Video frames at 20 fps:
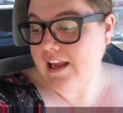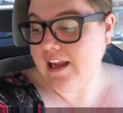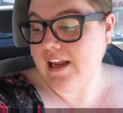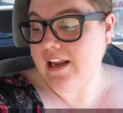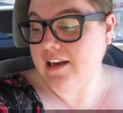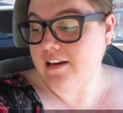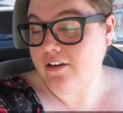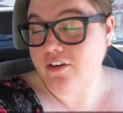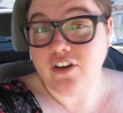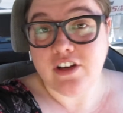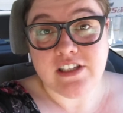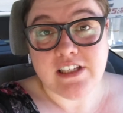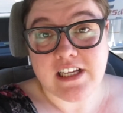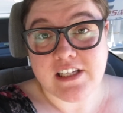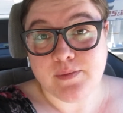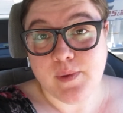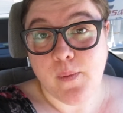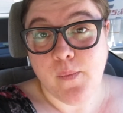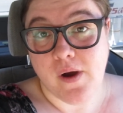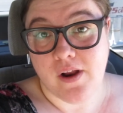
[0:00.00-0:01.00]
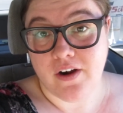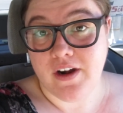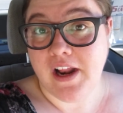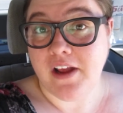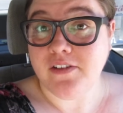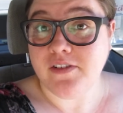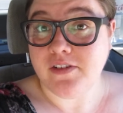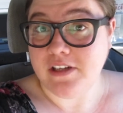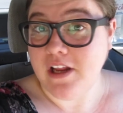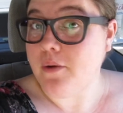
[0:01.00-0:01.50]
And Chris has my water
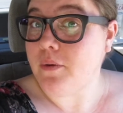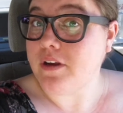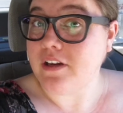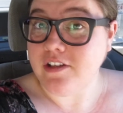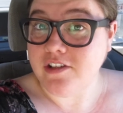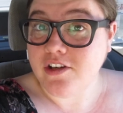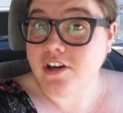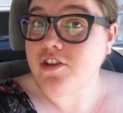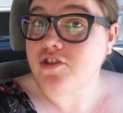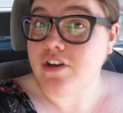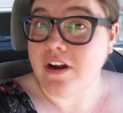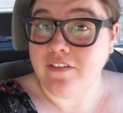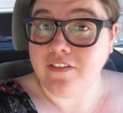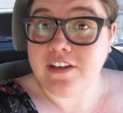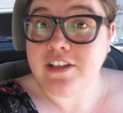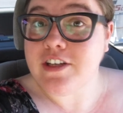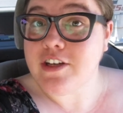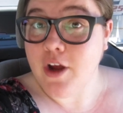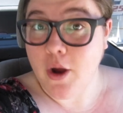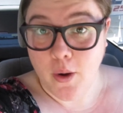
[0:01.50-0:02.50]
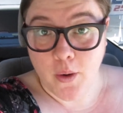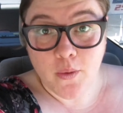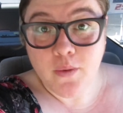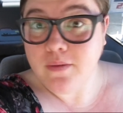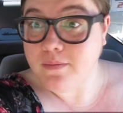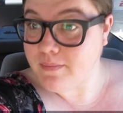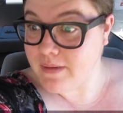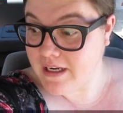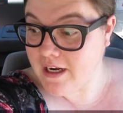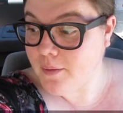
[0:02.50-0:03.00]
now, so now we're gonna start driving to go
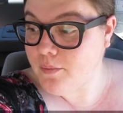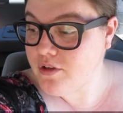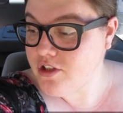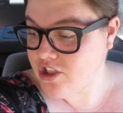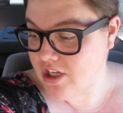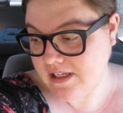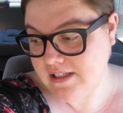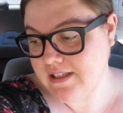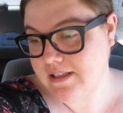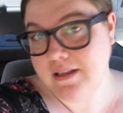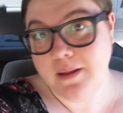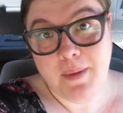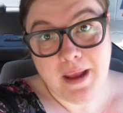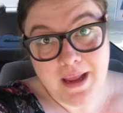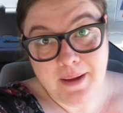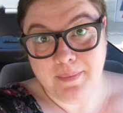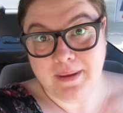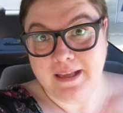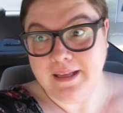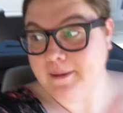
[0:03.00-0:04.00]
meet up with Jess at the baby.